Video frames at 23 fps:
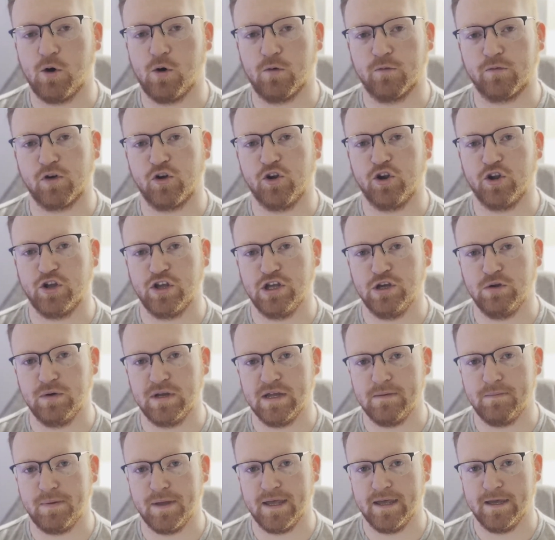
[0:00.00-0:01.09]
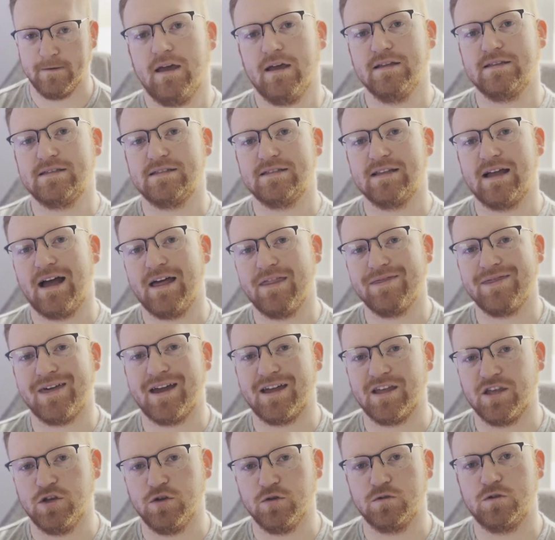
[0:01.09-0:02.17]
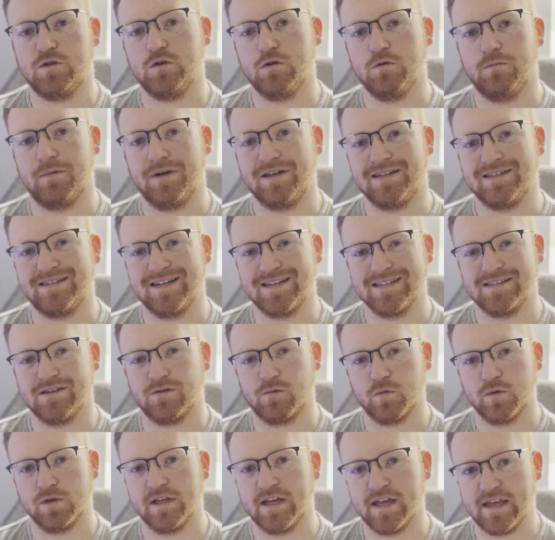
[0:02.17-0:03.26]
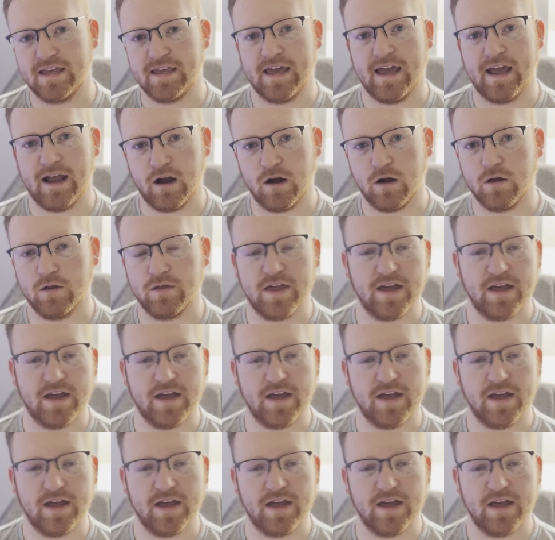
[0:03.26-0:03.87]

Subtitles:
over UDP. It's not that YouTube doesn't really care